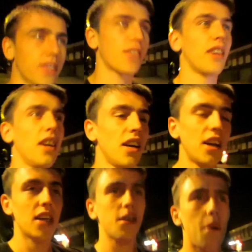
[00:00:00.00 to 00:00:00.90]

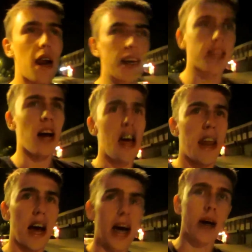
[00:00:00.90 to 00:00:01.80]
It's my last night in
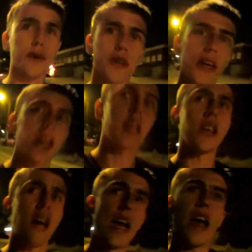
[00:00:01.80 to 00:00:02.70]
that house
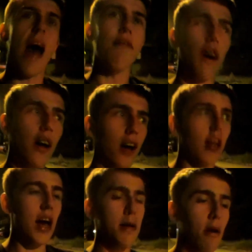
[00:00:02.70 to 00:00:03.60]
ever.
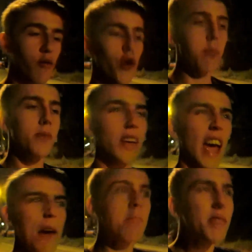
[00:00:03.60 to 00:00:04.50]
And my room's
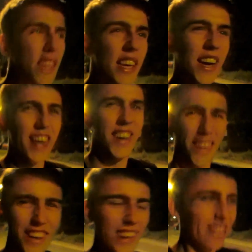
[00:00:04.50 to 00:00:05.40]
empty.
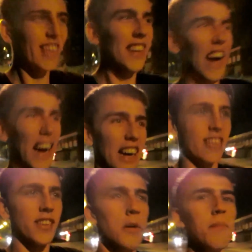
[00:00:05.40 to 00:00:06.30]

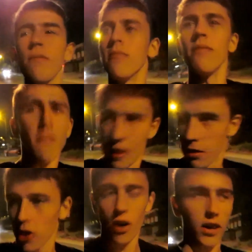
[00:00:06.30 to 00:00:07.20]
And
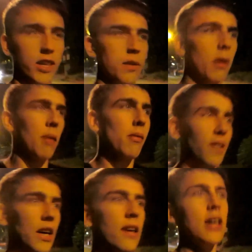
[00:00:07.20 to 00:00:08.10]
God, I can smell that
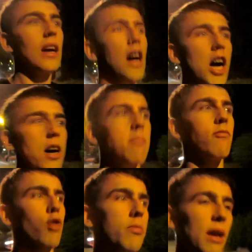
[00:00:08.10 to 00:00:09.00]
bonfire.
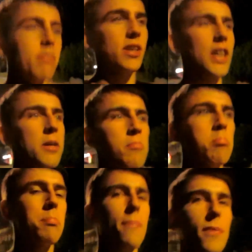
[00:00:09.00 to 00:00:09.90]
Room's empty.
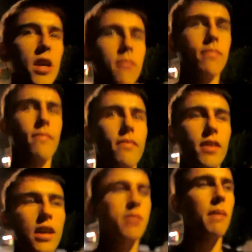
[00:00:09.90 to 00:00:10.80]

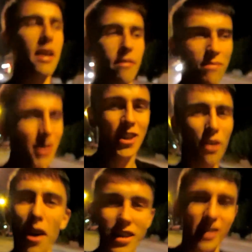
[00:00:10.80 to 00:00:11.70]
It's mad. It's
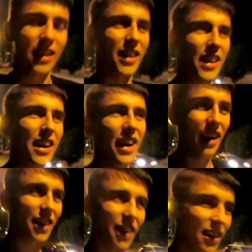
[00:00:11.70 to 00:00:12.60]
crazy.
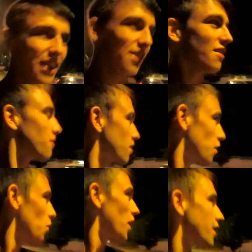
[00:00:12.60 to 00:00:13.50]
I can't. It's
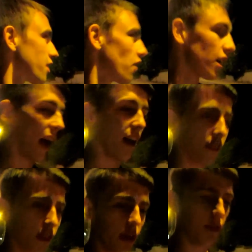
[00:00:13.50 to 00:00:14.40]
so weird to look at and
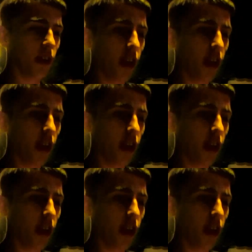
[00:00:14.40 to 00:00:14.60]
stuff.